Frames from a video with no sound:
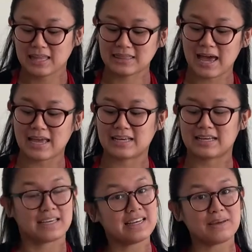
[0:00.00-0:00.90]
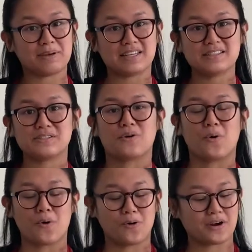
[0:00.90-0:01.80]
like kidney beans
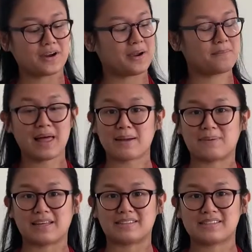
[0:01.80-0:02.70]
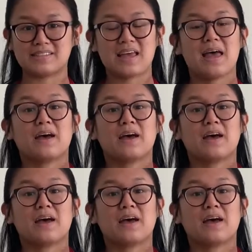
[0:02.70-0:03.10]
or black beans.